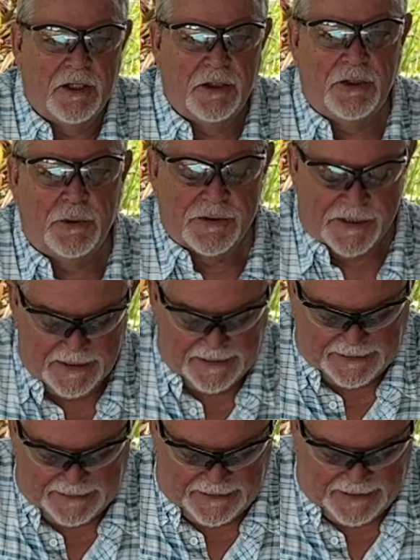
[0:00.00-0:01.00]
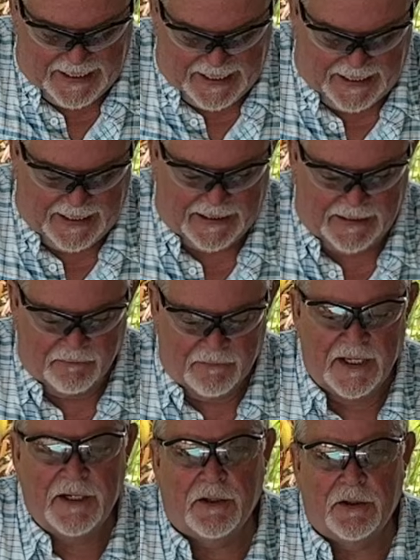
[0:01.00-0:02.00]
using a
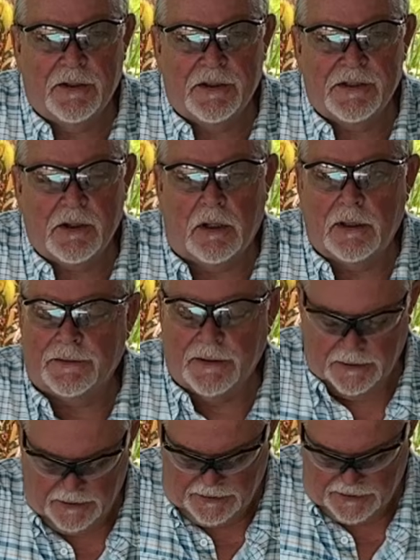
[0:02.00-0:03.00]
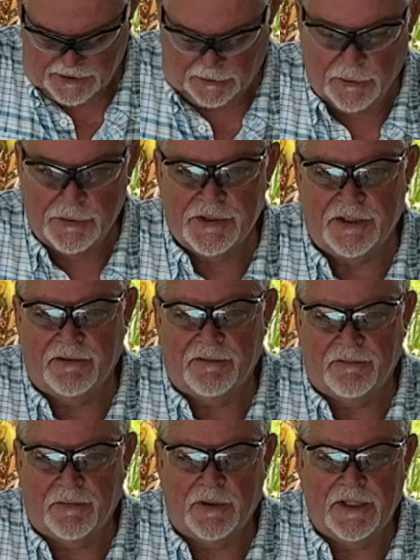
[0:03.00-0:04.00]
vinegar salt solution
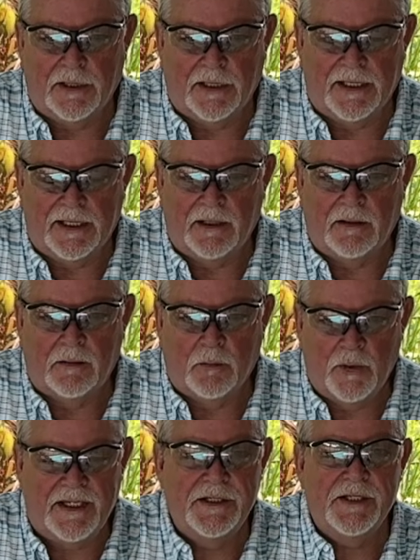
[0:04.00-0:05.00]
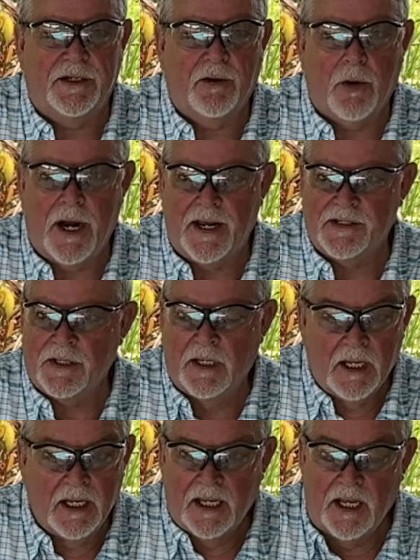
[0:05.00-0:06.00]
for killing weeds and grass,
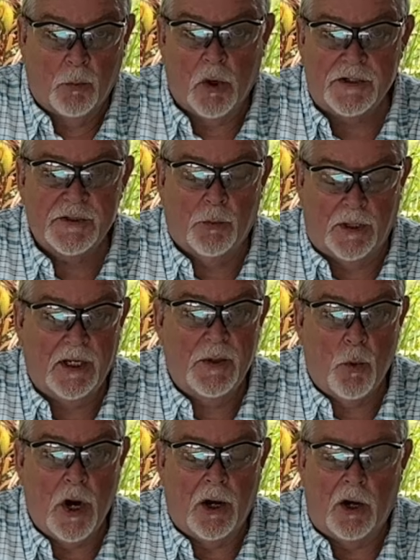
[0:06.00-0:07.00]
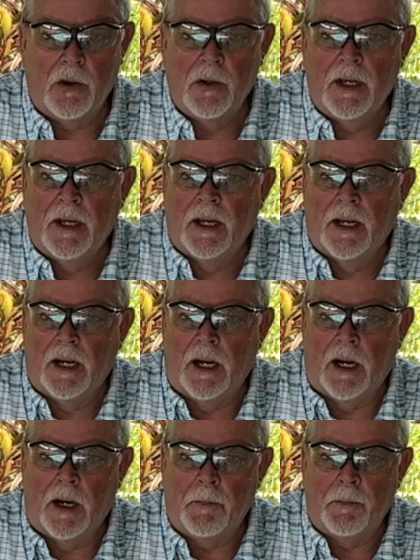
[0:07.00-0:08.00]
it works really well.
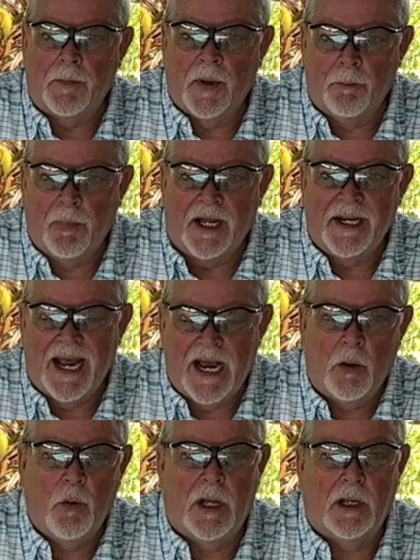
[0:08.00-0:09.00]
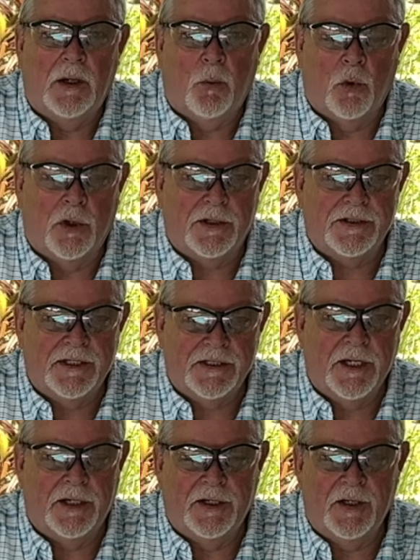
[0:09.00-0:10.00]
But how well it works is
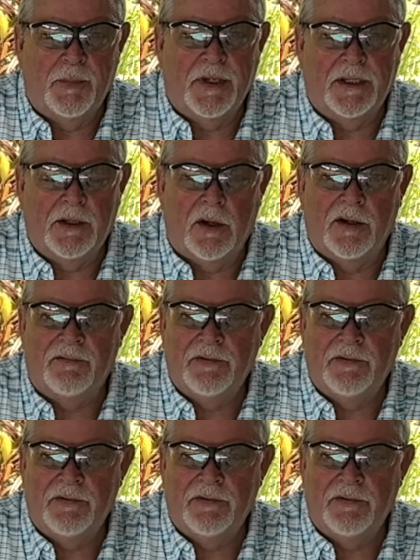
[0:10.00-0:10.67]
going to depend on a